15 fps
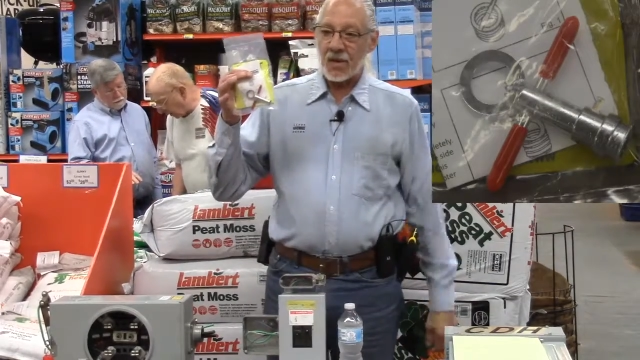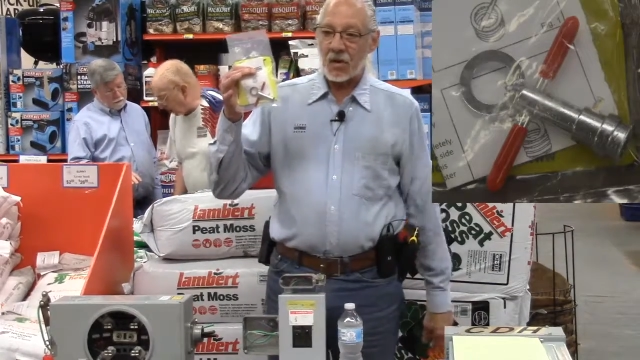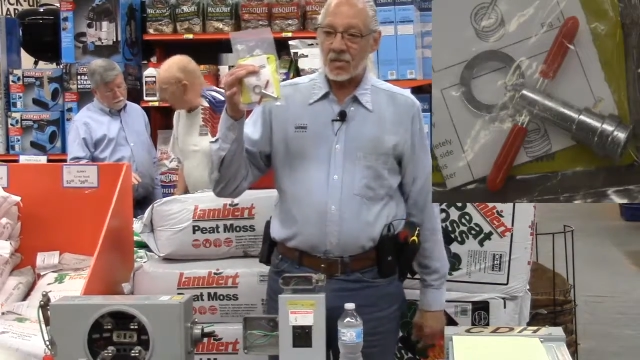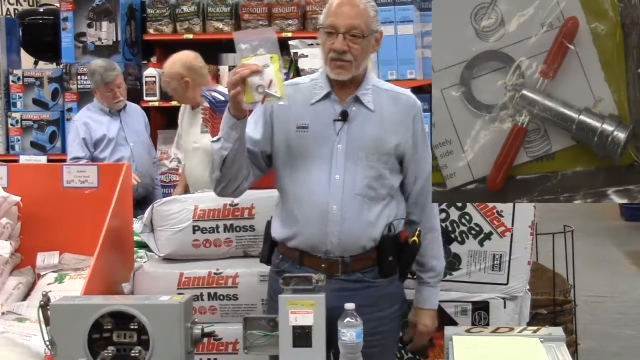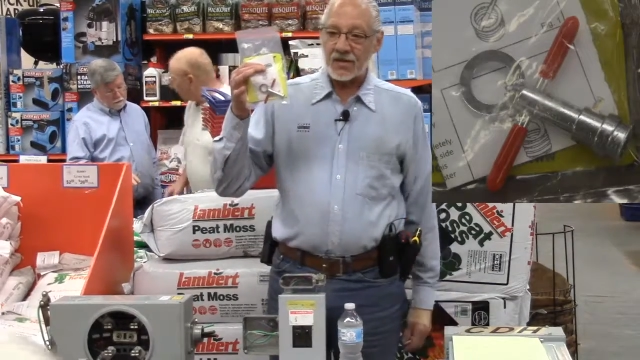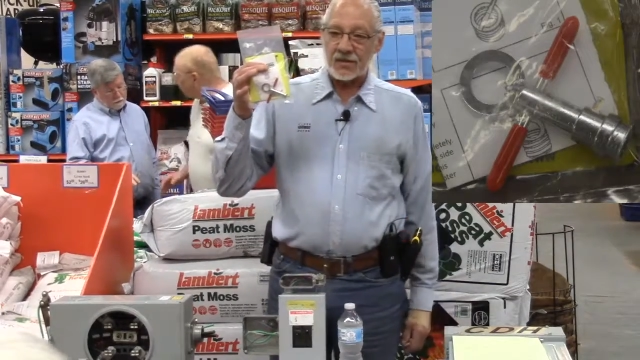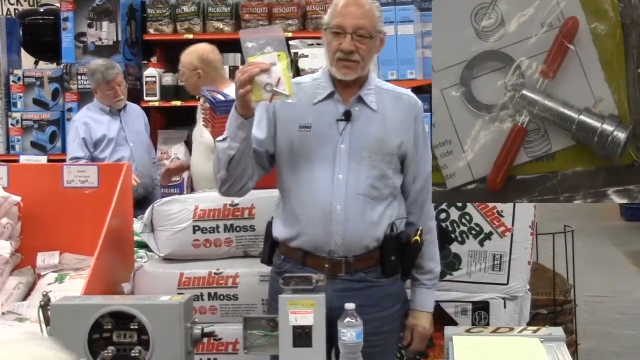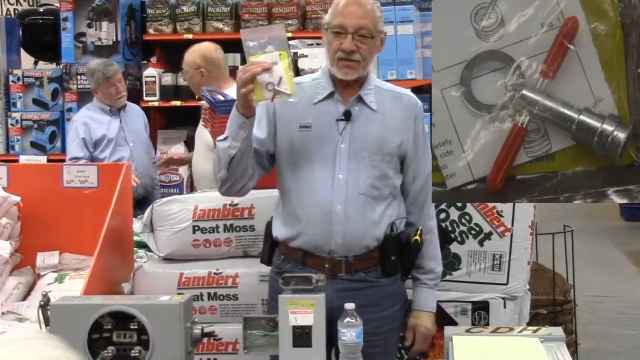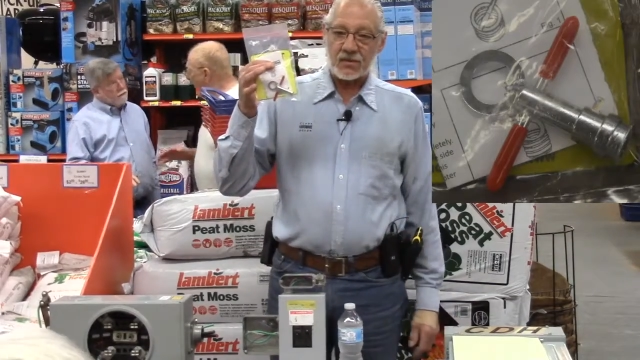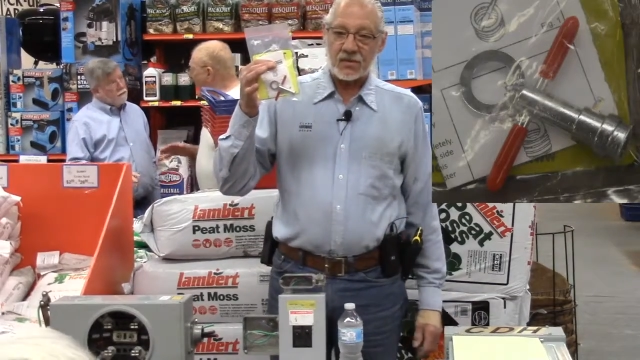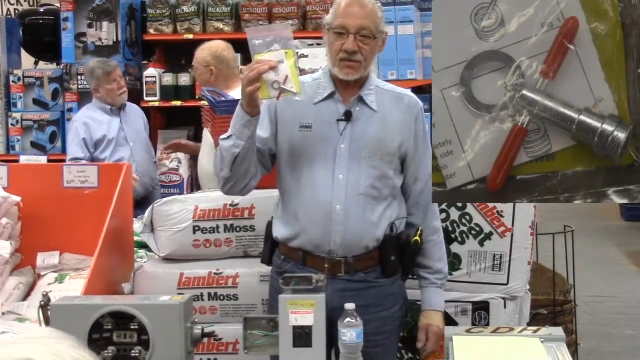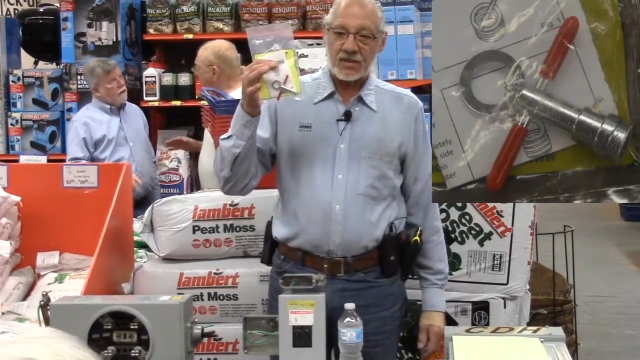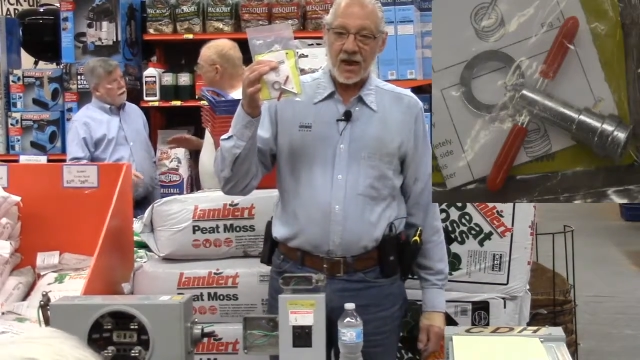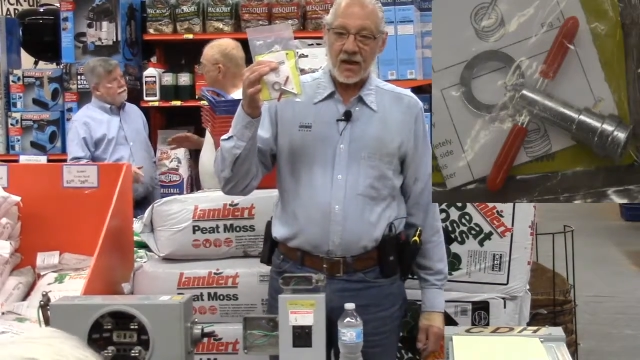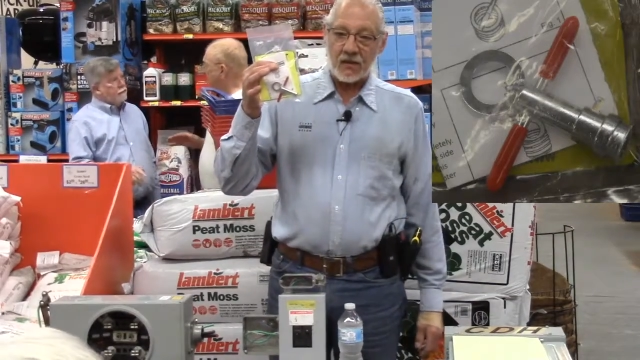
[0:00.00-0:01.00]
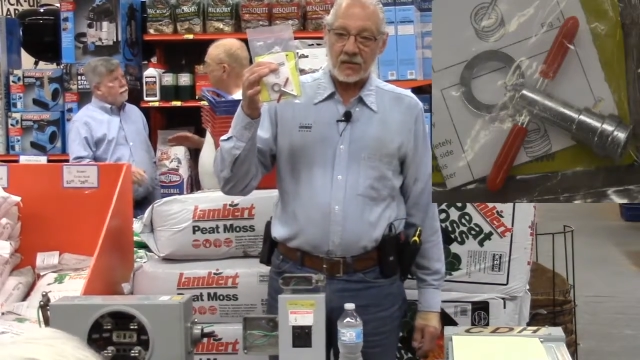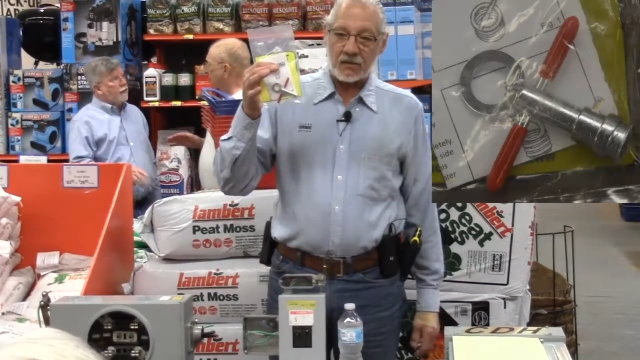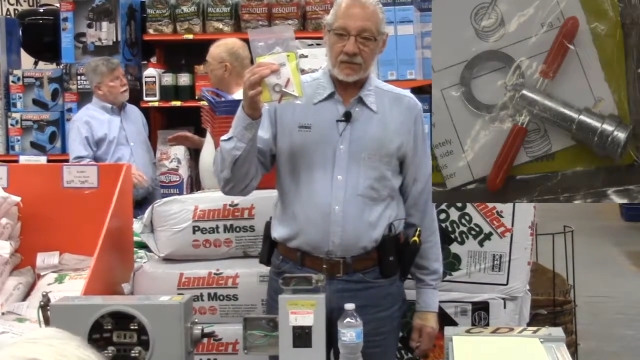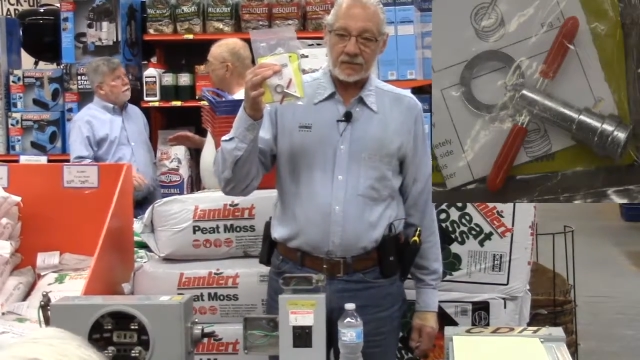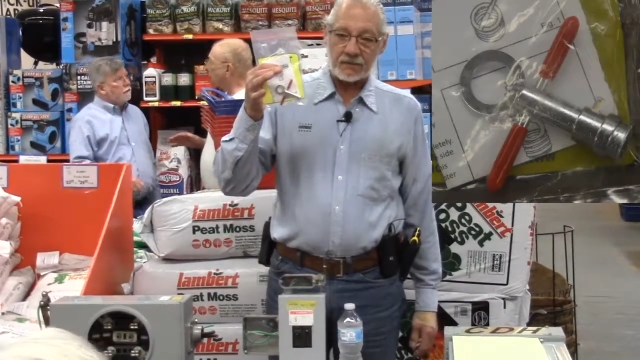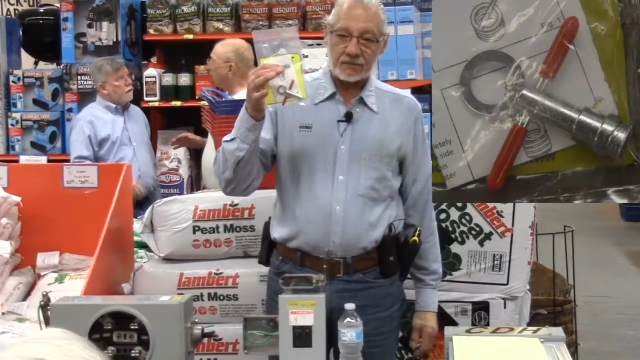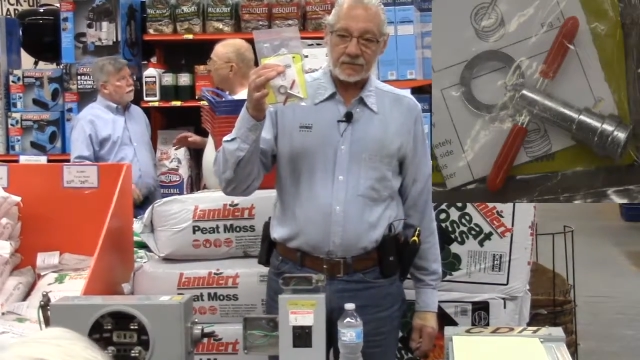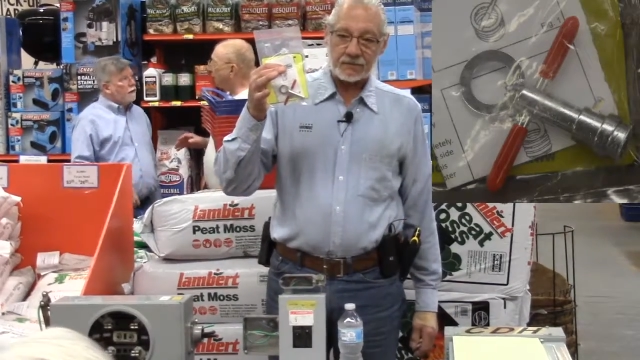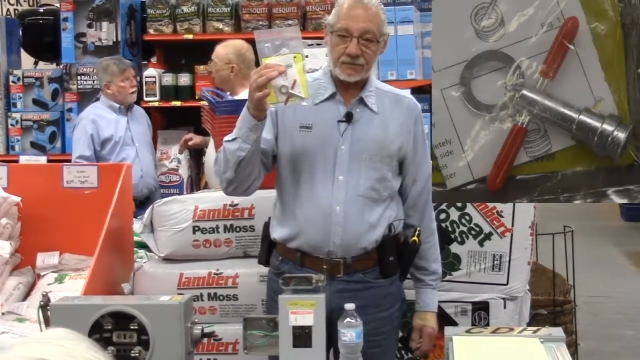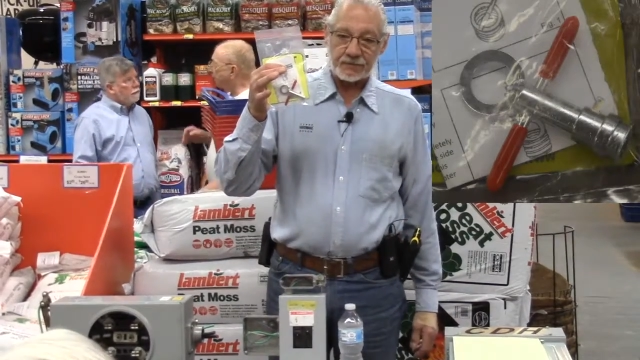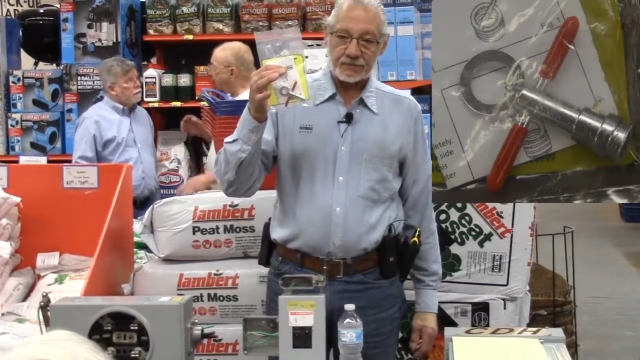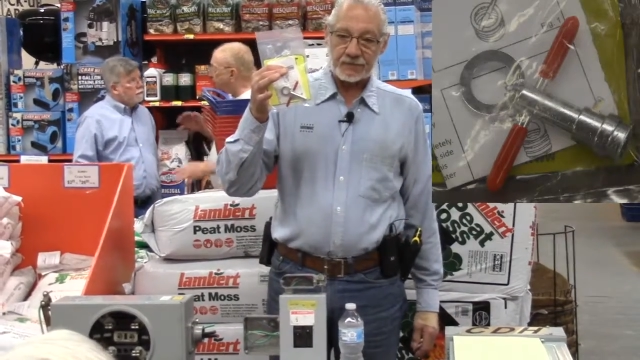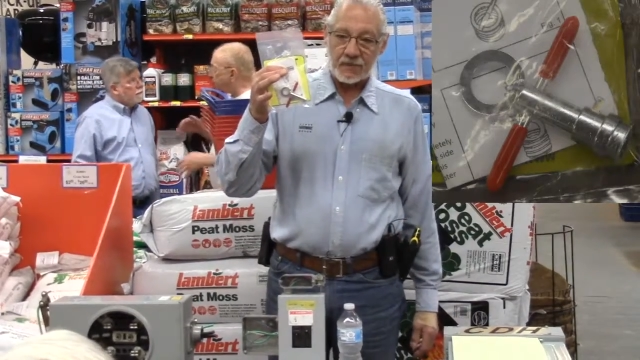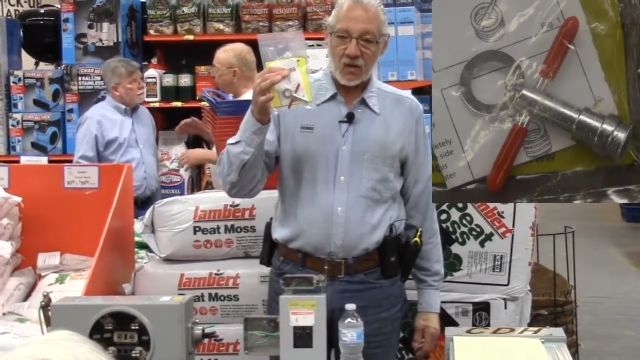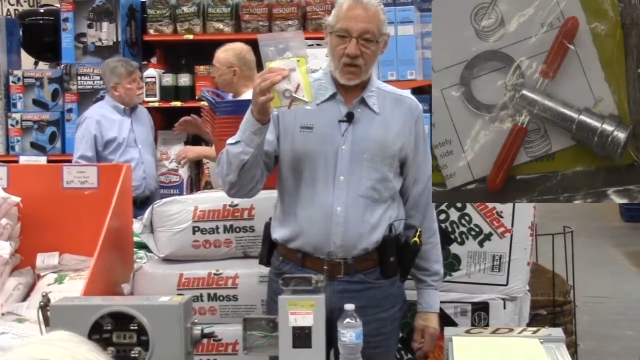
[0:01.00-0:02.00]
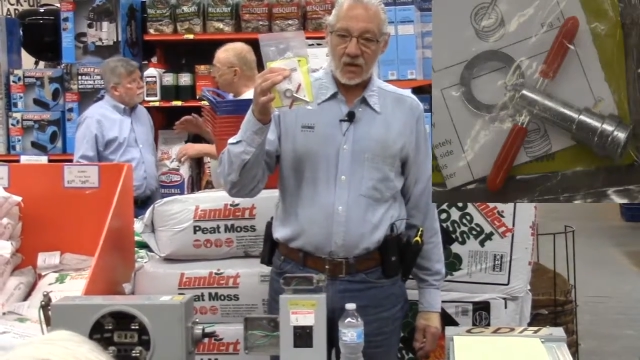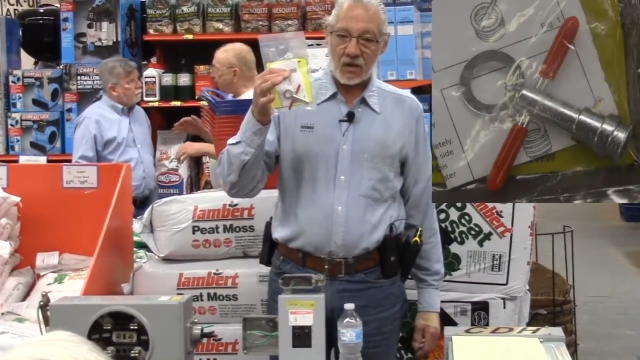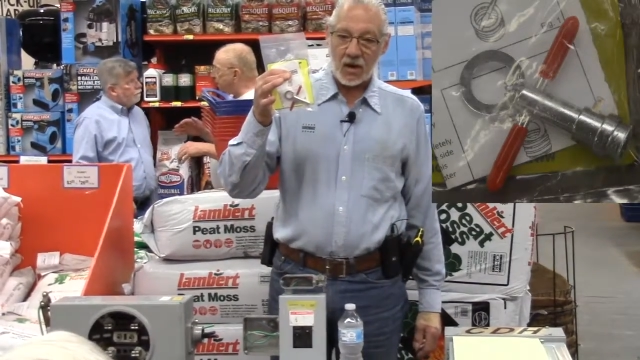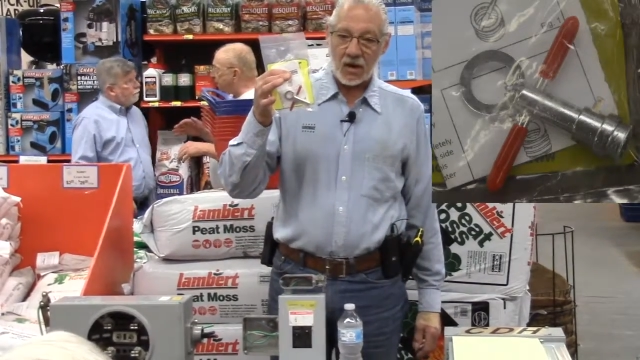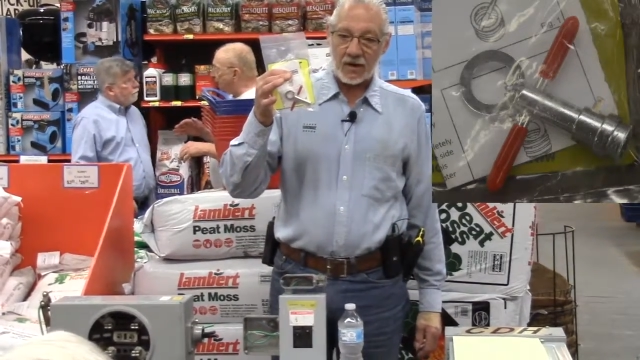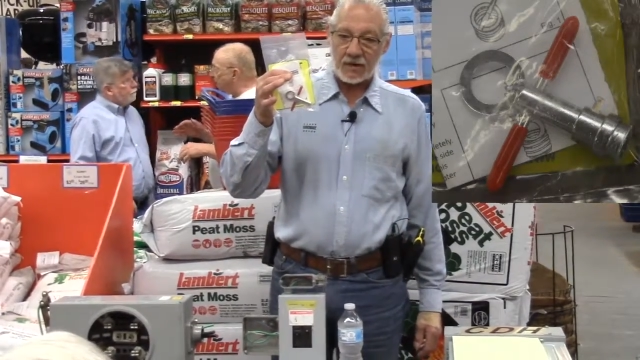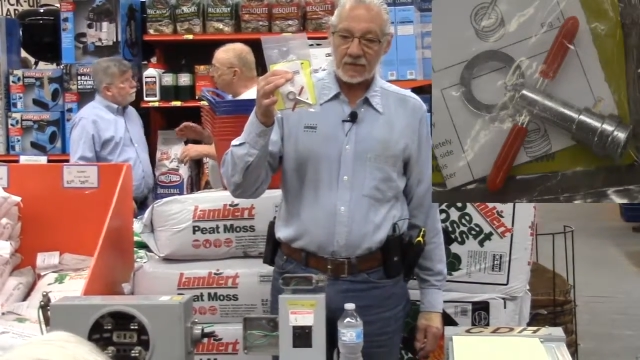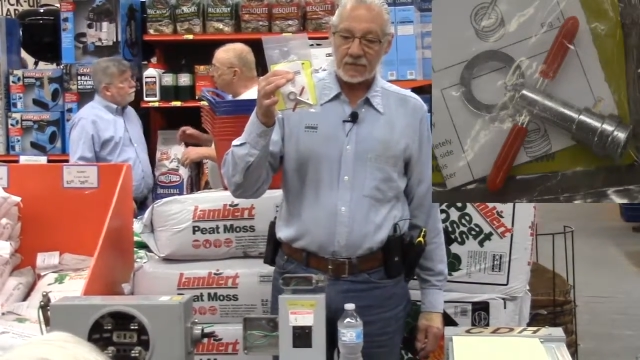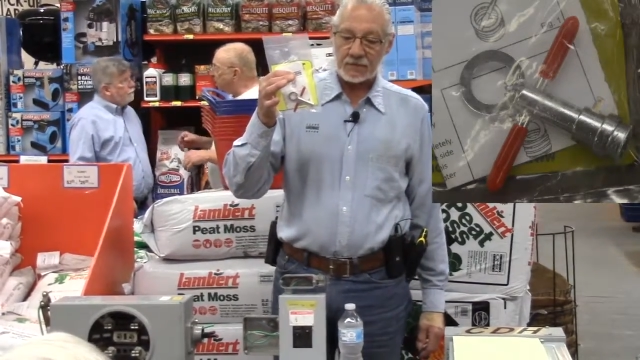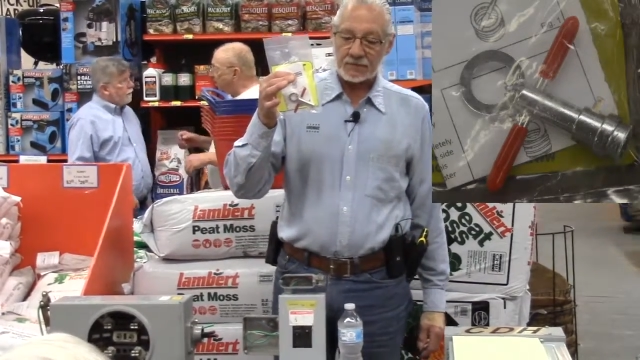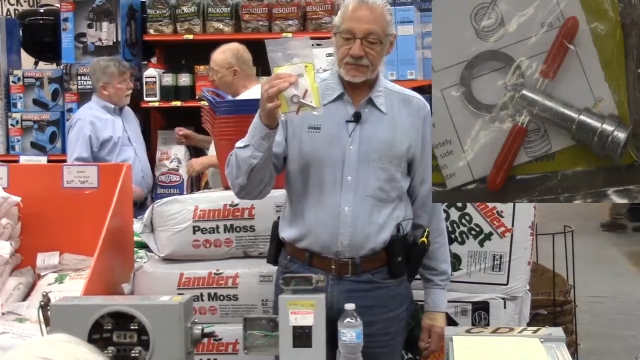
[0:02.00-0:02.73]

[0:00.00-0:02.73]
those inserts out, all right,